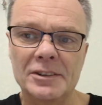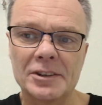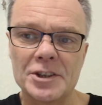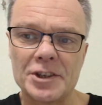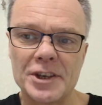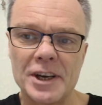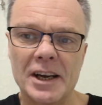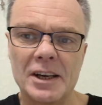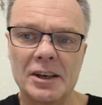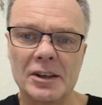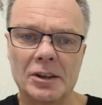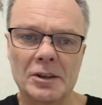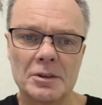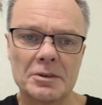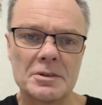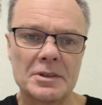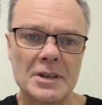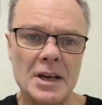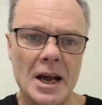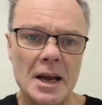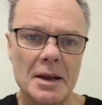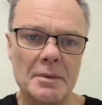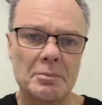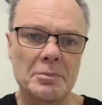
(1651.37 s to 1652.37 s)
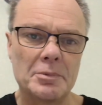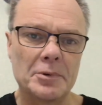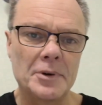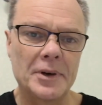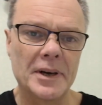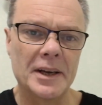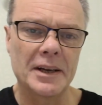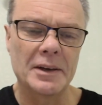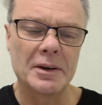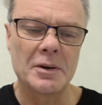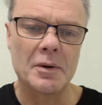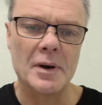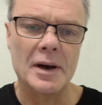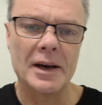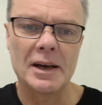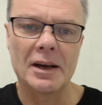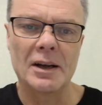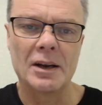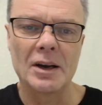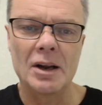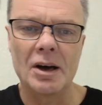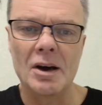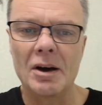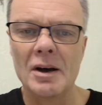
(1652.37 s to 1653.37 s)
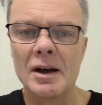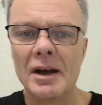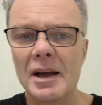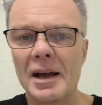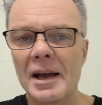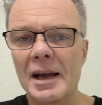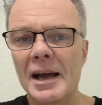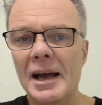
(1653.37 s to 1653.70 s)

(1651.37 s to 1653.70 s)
shingle type running quite a lot.